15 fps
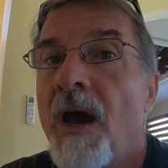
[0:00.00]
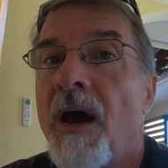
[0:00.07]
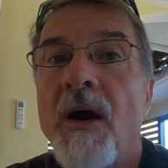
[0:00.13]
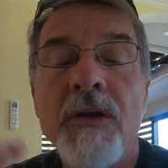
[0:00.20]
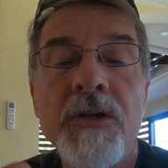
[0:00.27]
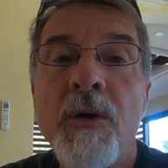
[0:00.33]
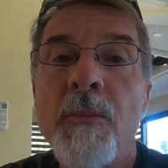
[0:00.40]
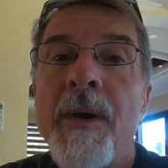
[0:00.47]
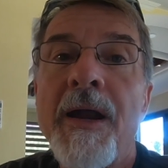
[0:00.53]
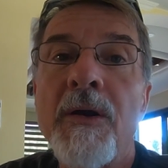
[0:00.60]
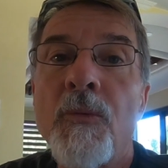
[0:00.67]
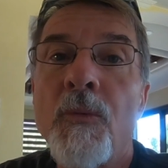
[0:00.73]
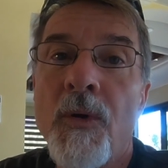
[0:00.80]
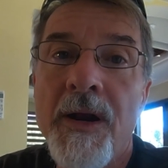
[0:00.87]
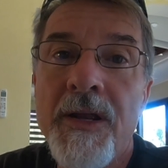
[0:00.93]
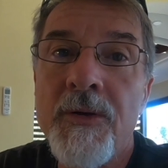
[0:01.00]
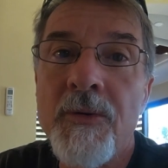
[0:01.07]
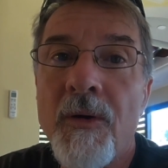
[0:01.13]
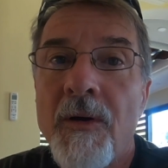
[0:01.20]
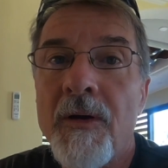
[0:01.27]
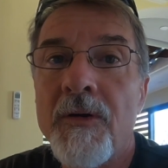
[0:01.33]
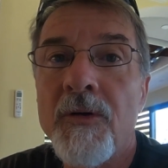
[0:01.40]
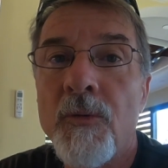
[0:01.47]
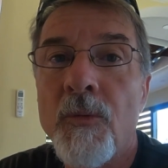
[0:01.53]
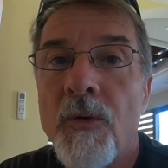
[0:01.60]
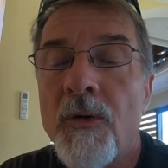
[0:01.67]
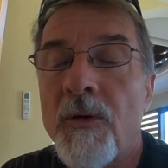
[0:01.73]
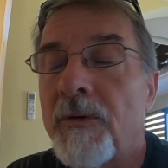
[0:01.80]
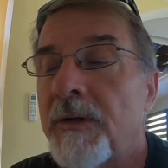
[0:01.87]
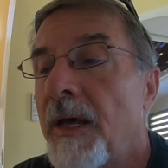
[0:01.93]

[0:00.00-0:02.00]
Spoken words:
no matter where you are in the world.